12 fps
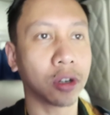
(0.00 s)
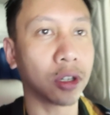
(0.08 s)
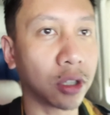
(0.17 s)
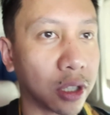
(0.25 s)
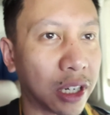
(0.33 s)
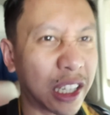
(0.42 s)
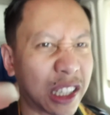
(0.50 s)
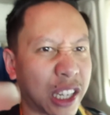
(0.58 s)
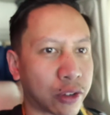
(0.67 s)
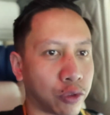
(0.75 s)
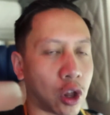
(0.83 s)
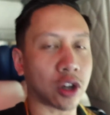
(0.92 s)
or
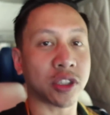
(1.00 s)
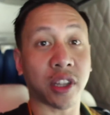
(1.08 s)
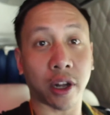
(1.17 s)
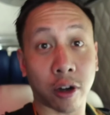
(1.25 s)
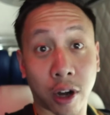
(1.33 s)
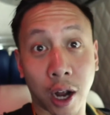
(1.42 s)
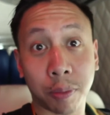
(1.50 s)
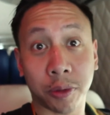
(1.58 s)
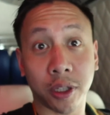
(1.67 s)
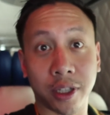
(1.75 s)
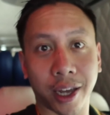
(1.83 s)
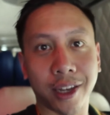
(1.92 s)
like vlogs that are up
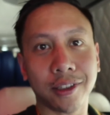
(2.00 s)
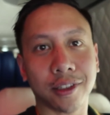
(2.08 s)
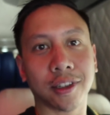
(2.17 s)
to date.